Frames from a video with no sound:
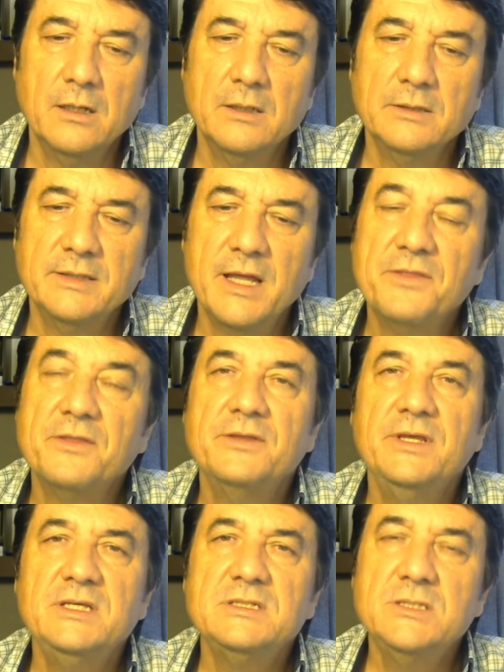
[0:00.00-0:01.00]
that
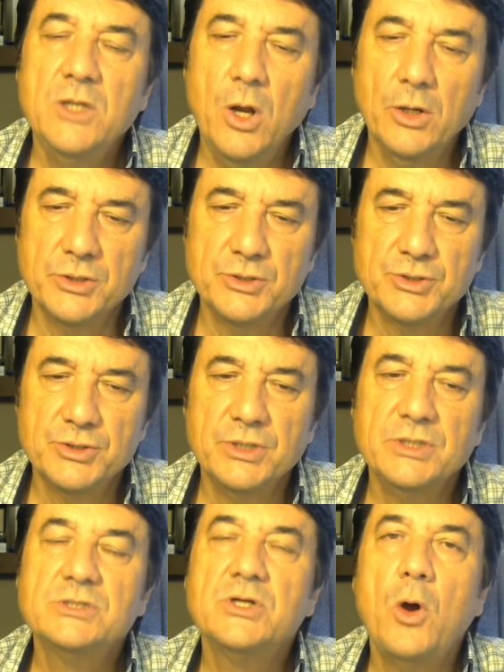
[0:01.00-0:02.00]
this knowledge
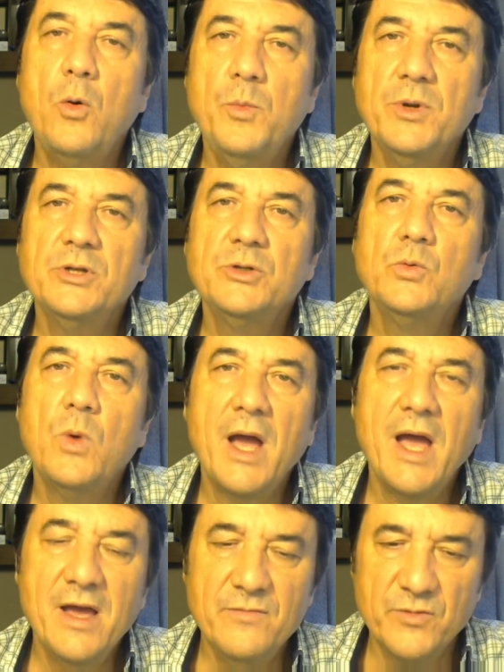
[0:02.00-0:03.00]
is open to
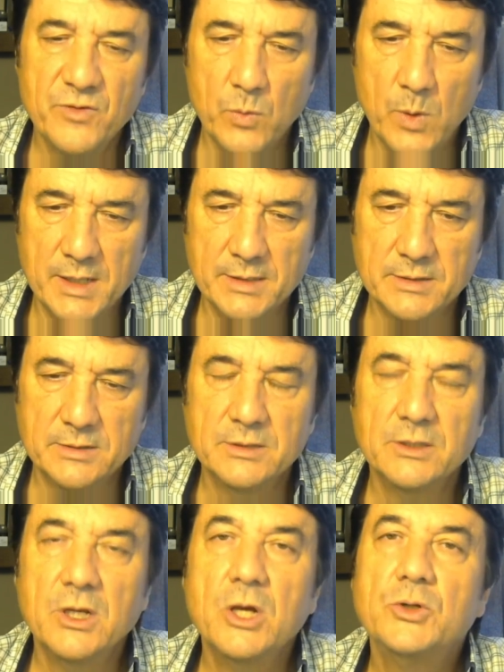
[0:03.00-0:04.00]
everyone
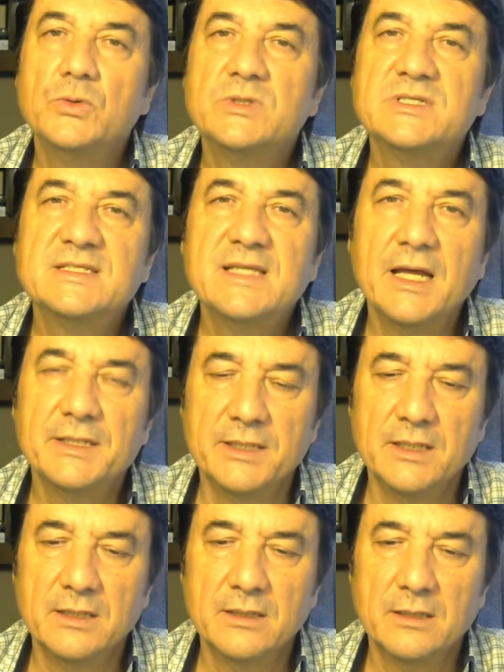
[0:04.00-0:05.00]
to study,
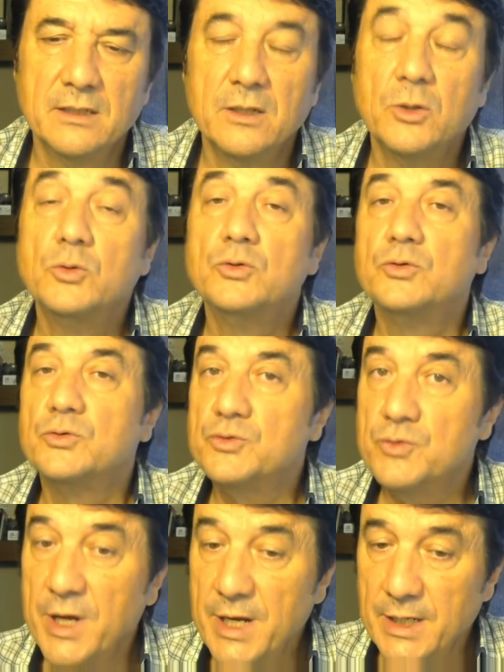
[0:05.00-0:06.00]
to
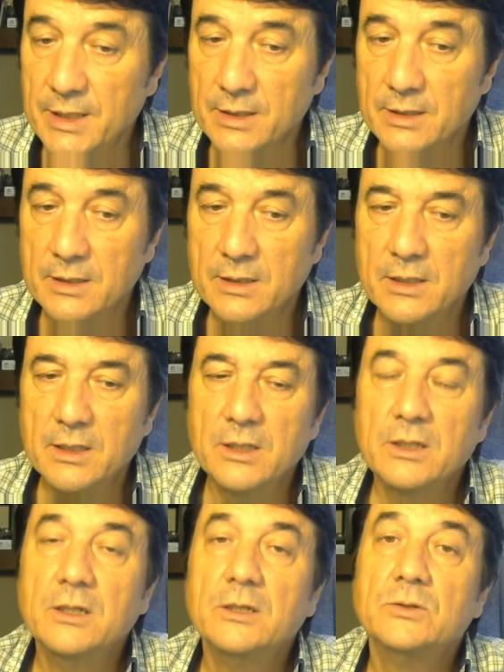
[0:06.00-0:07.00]
train,
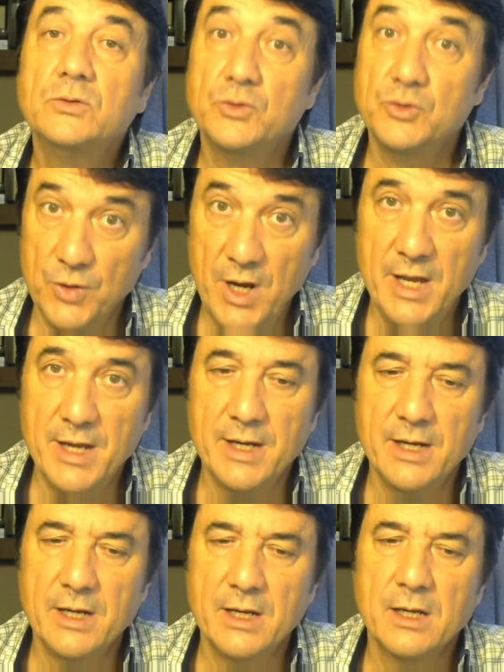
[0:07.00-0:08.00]
to try,
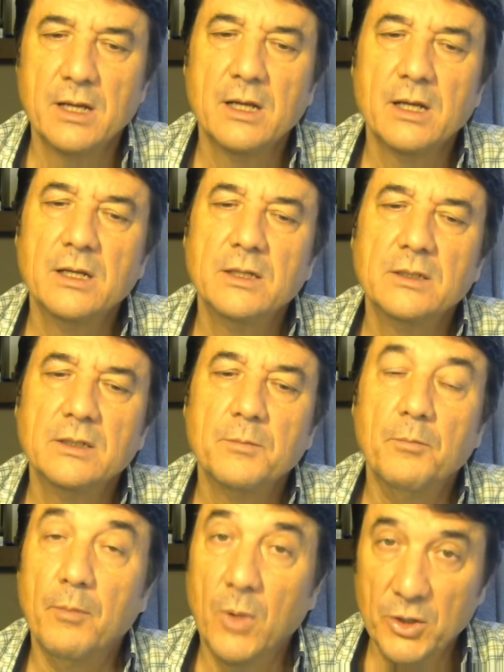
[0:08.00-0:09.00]

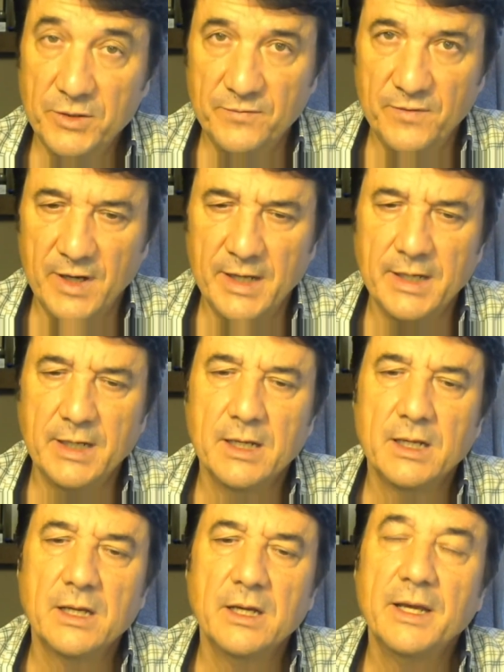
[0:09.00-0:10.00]
modify,
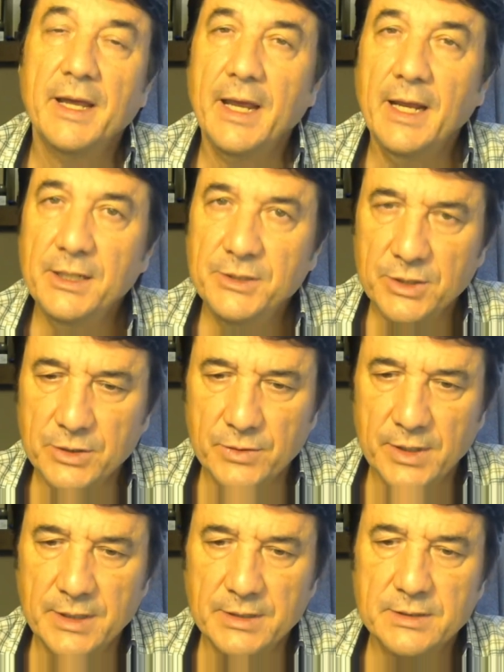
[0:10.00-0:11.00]

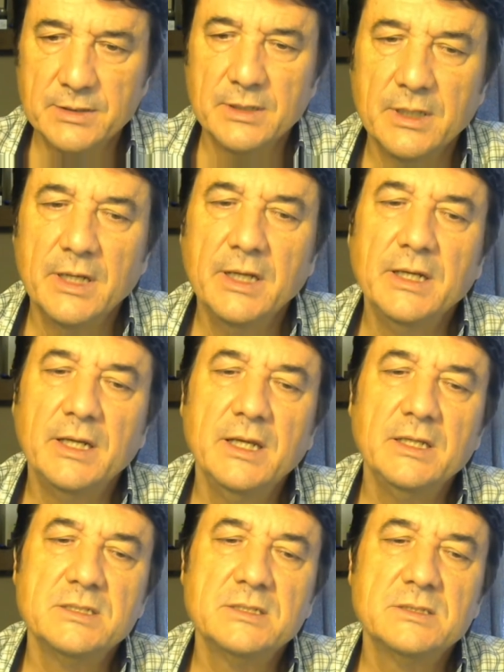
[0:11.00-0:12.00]
integrate in
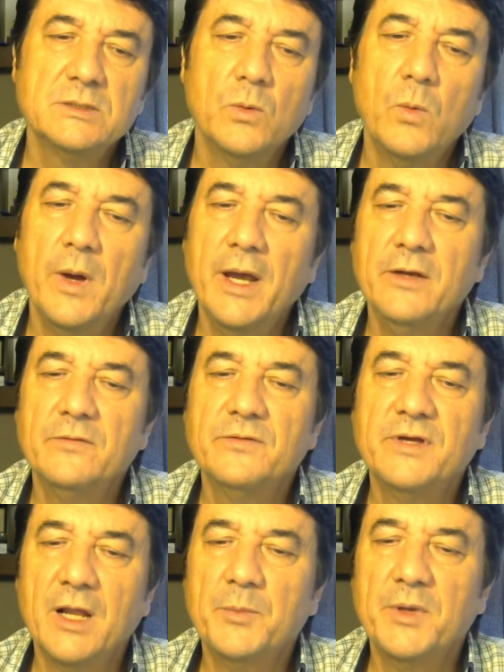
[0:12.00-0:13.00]
his way of
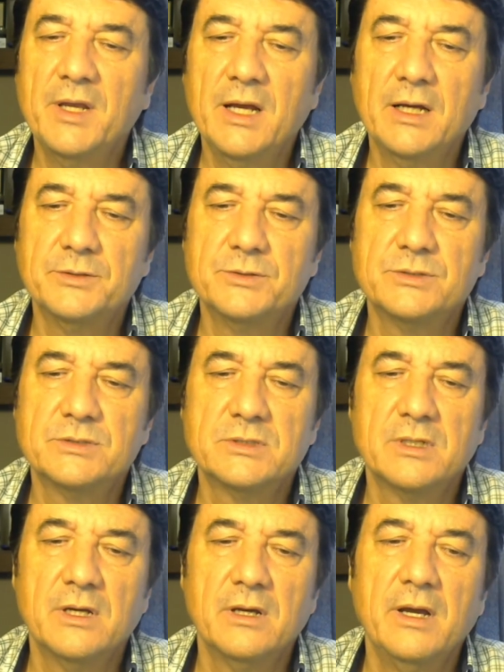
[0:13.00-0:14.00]
helping others
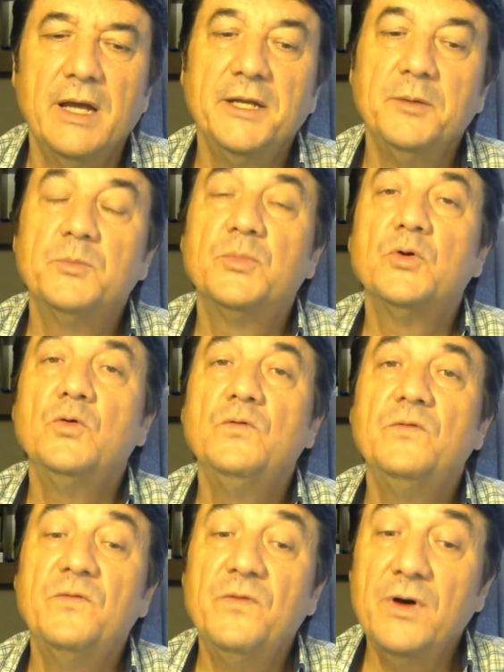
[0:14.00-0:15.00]
and improve
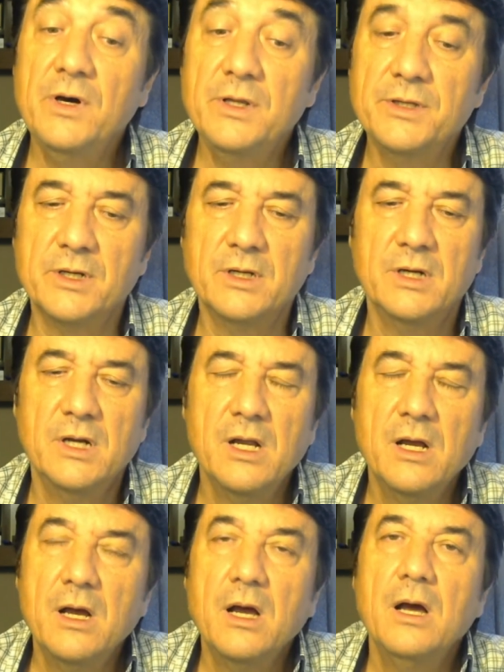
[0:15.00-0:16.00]
further,
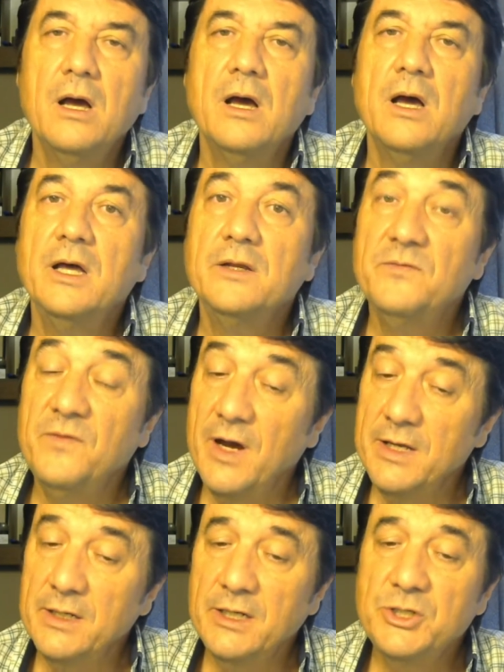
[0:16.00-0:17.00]
and
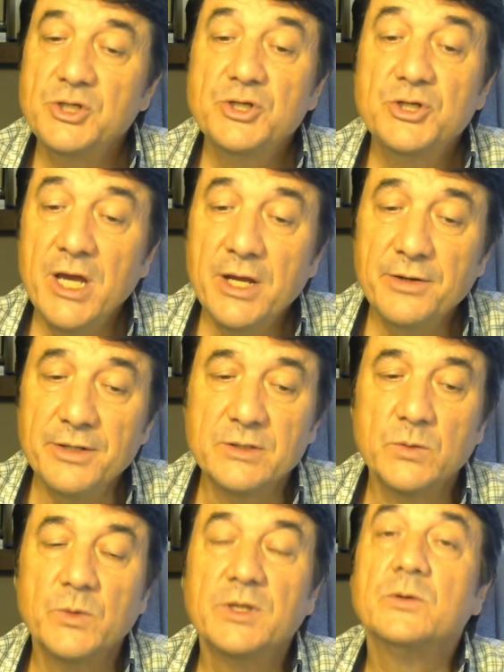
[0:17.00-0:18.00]
finally share it
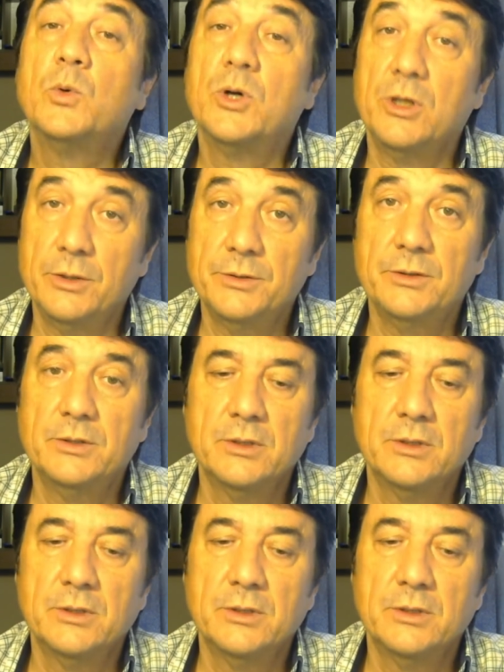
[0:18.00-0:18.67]
with the world.